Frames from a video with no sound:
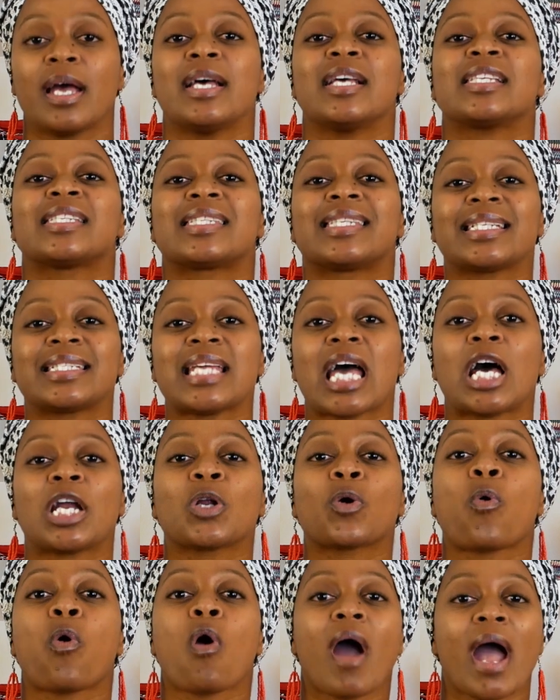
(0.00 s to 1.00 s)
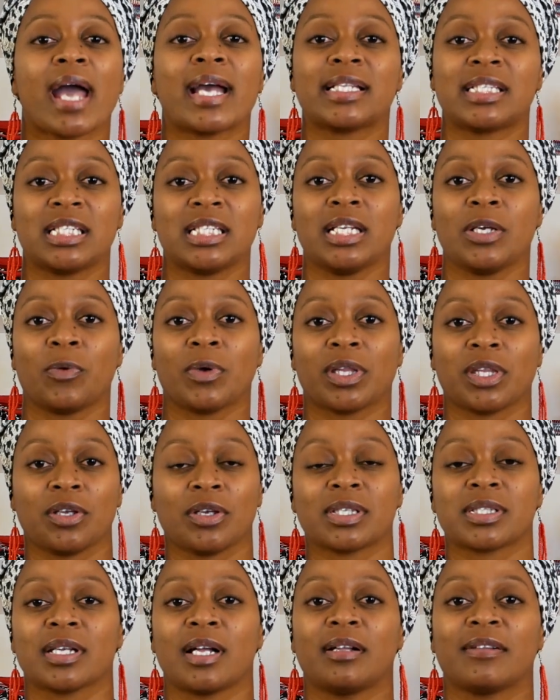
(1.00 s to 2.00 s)
Sit down quietly with
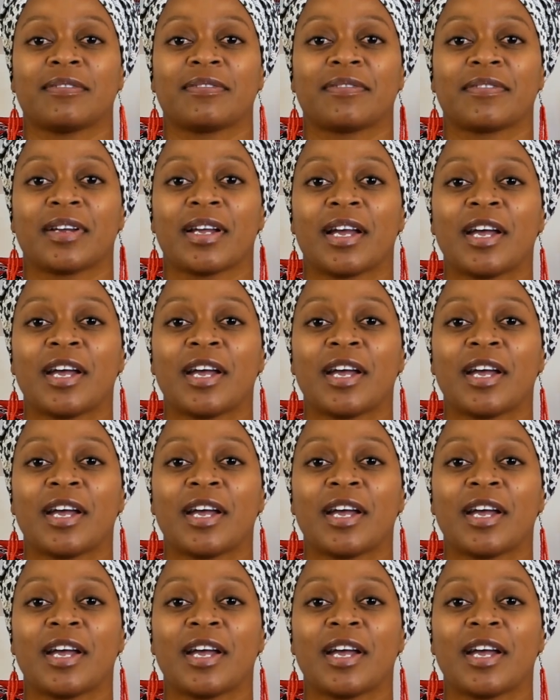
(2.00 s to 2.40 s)
yourself.